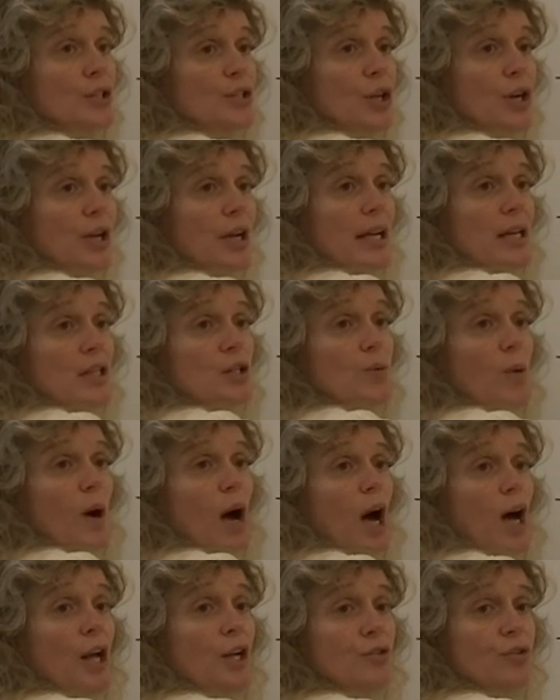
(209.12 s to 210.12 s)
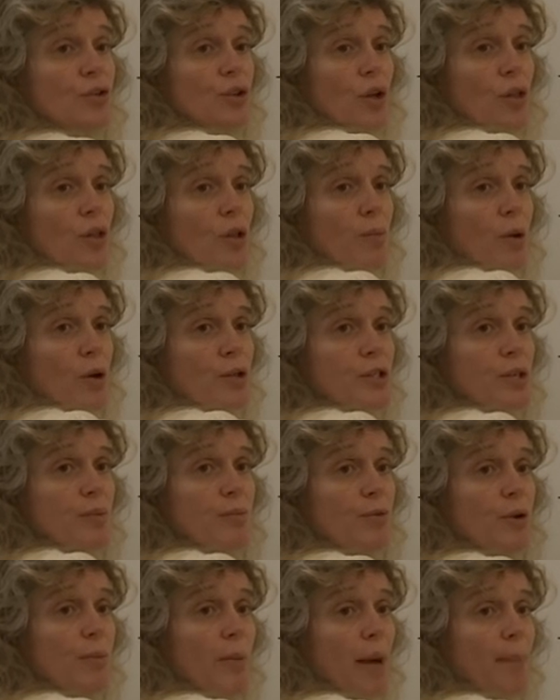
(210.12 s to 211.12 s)
turn it into 100 on the
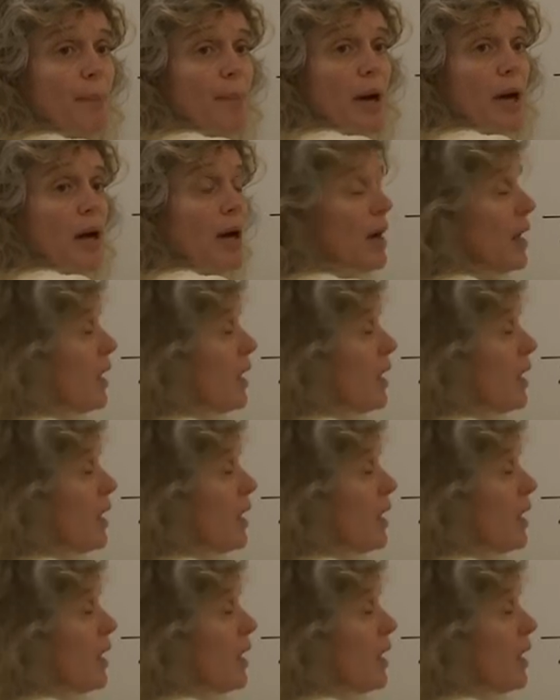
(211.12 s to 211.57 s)
bottom, remember?